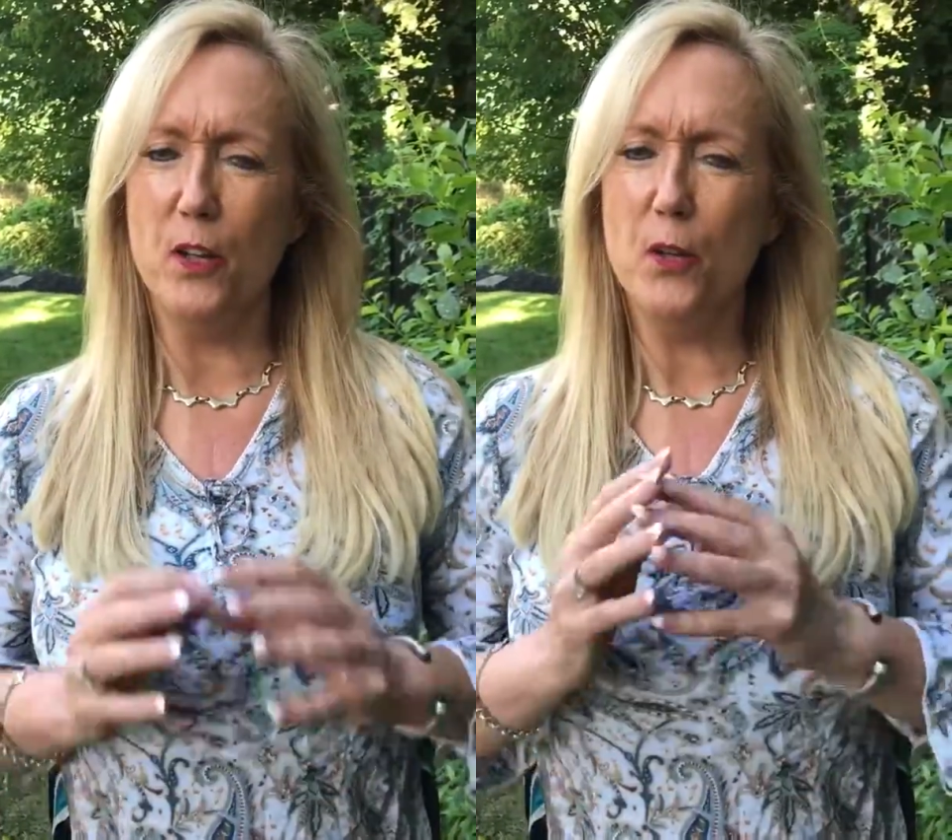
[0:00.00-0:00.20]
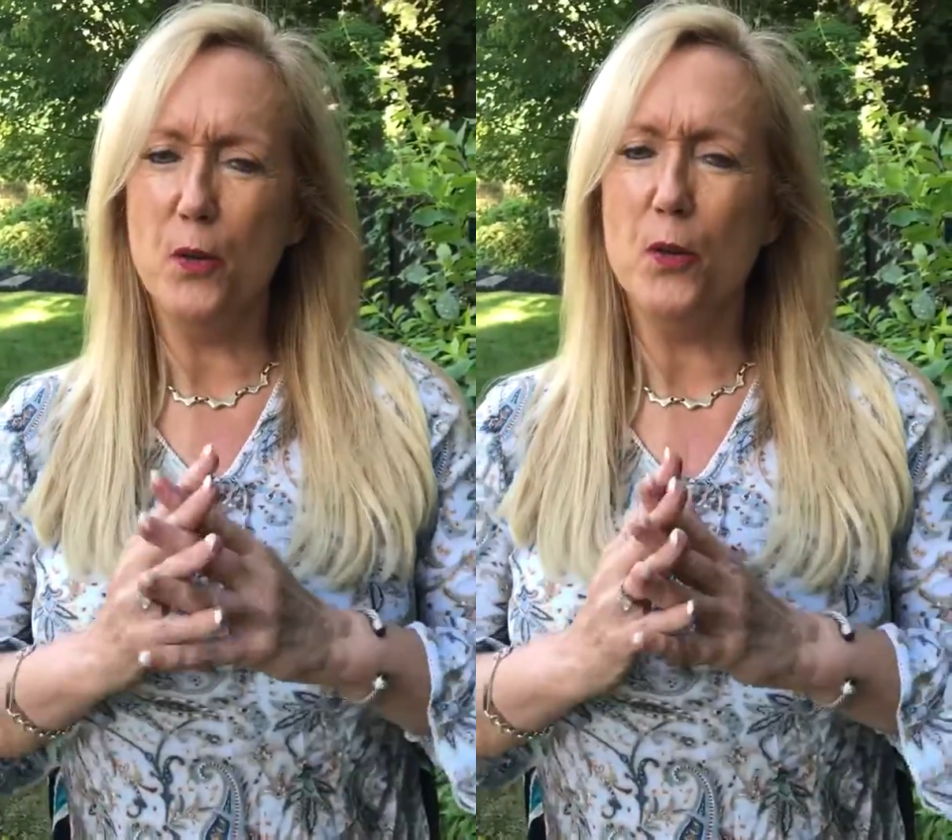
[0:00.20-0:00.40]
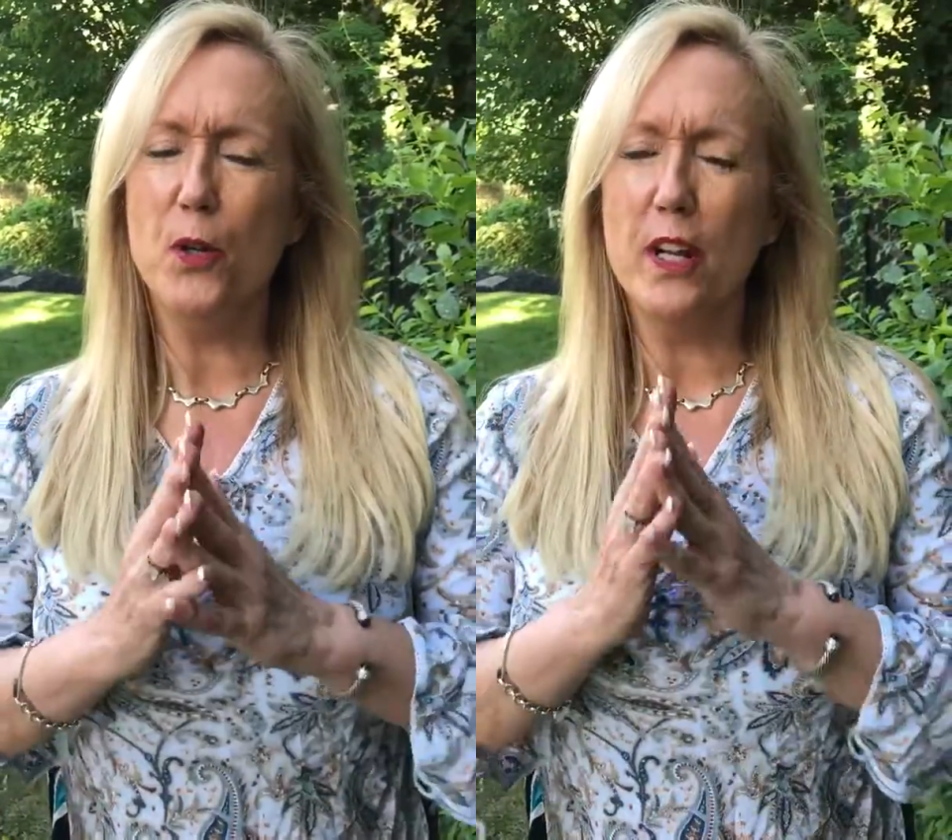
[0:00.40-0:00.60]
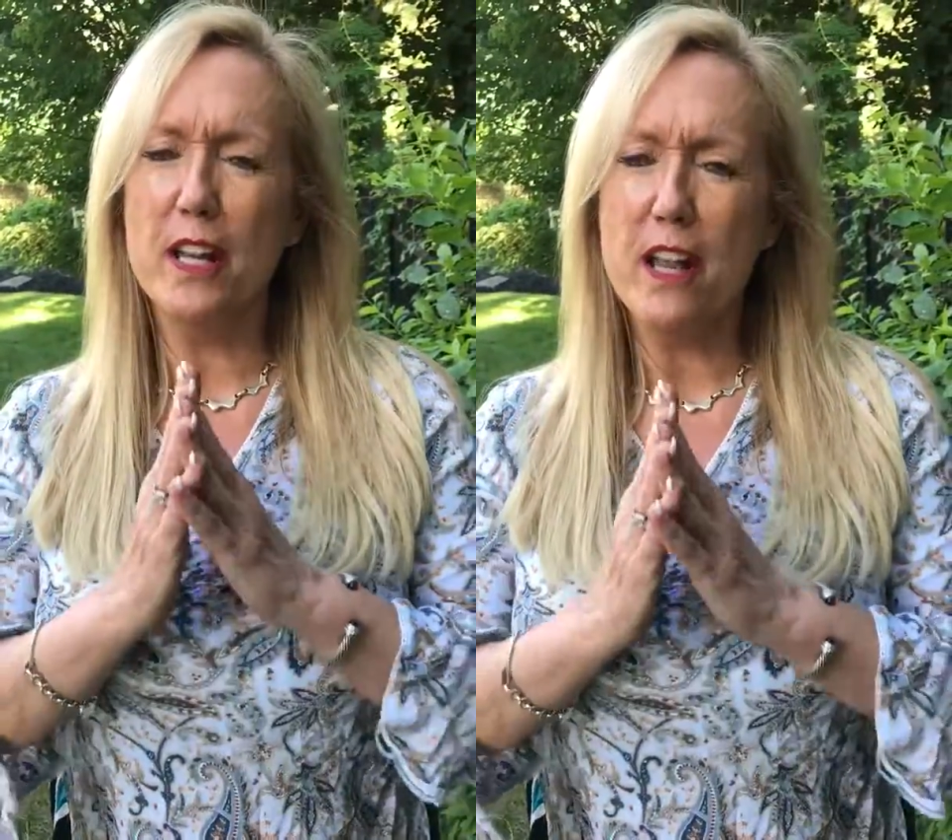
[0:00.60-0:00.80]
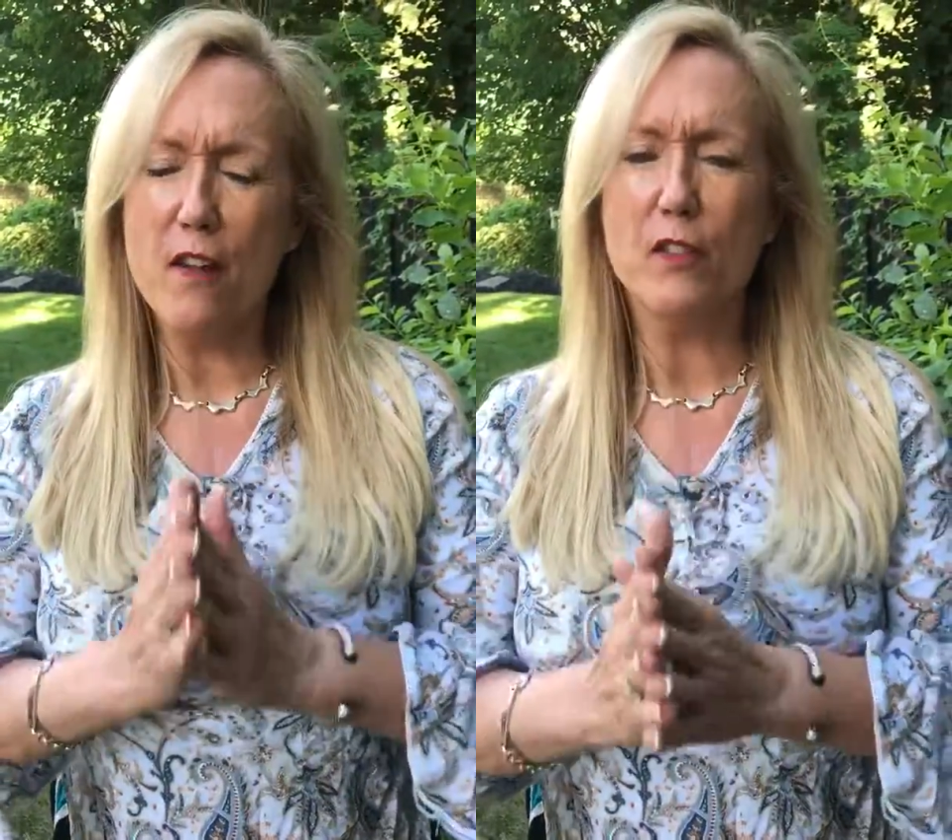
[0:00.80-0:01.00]
you
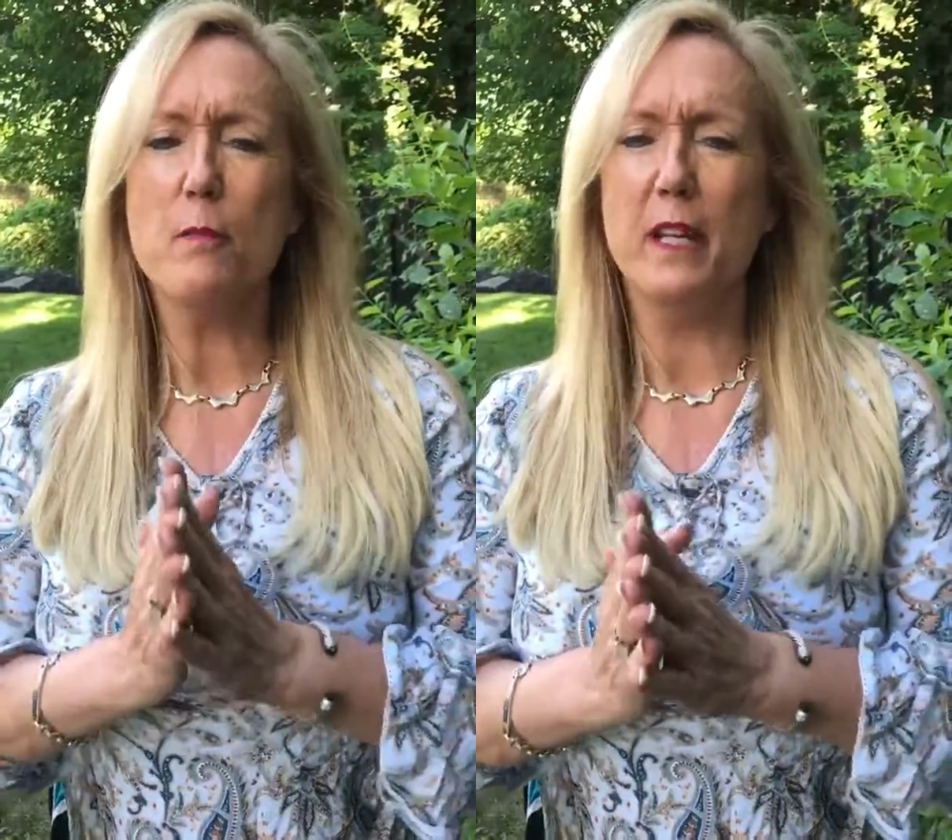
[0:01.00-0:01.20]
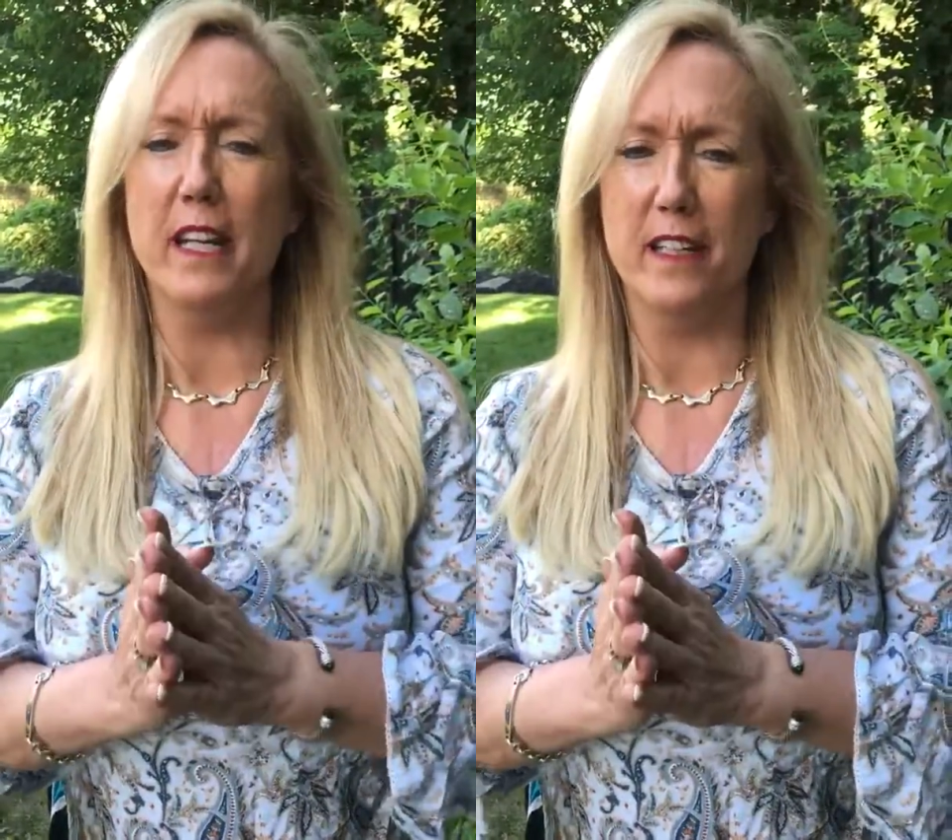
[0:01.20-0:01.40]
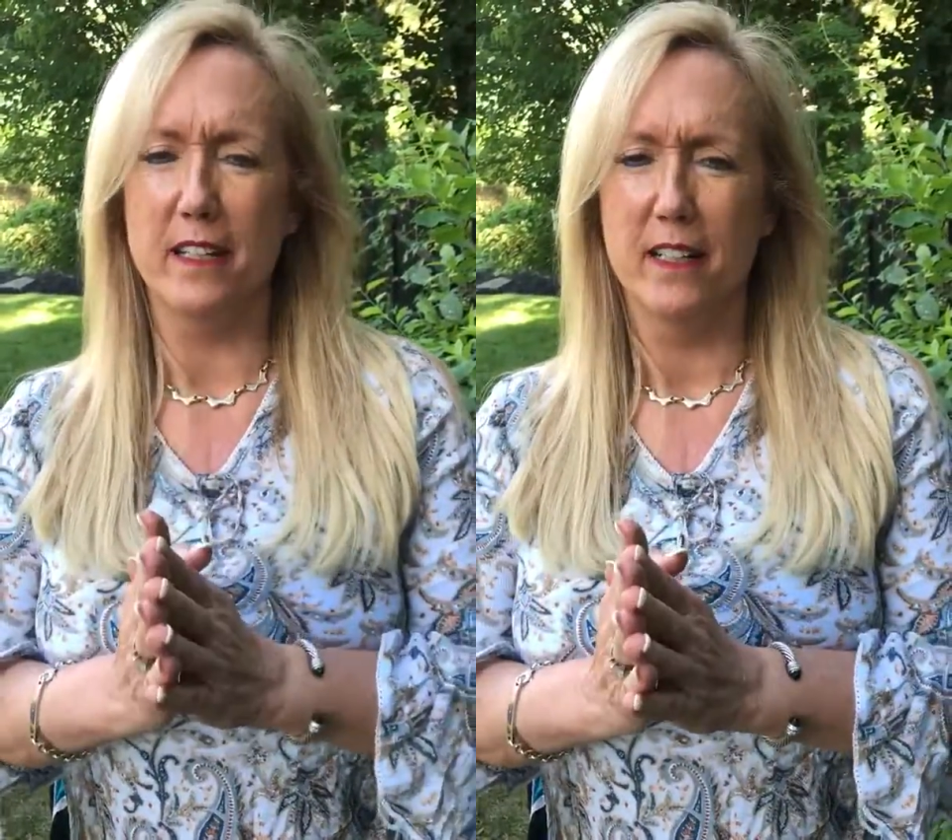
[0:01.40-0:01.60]
could never meet